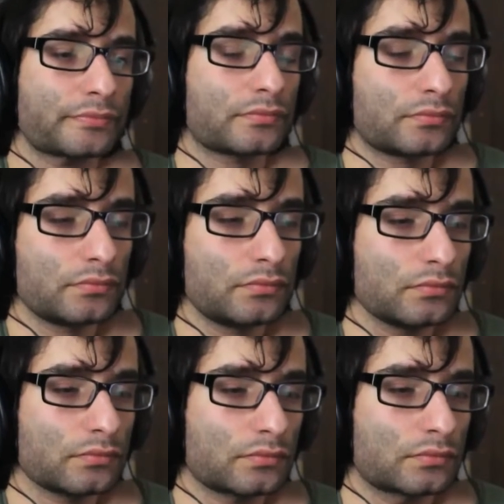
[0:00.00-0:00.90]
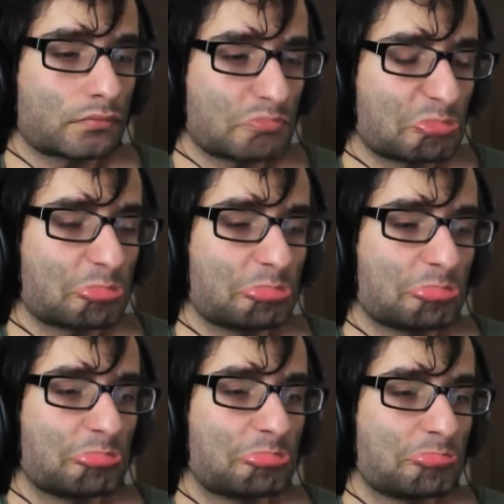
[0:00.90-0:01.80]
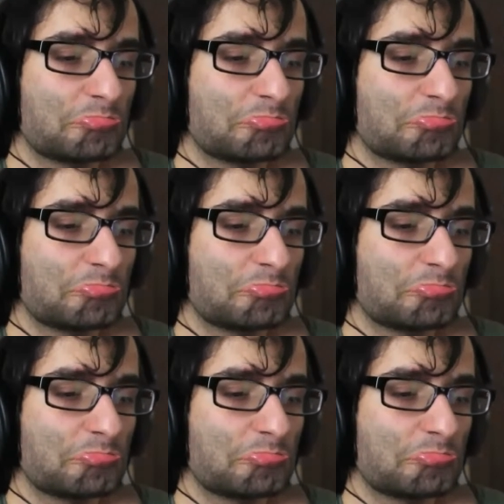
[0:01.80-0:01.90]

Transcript: (silence)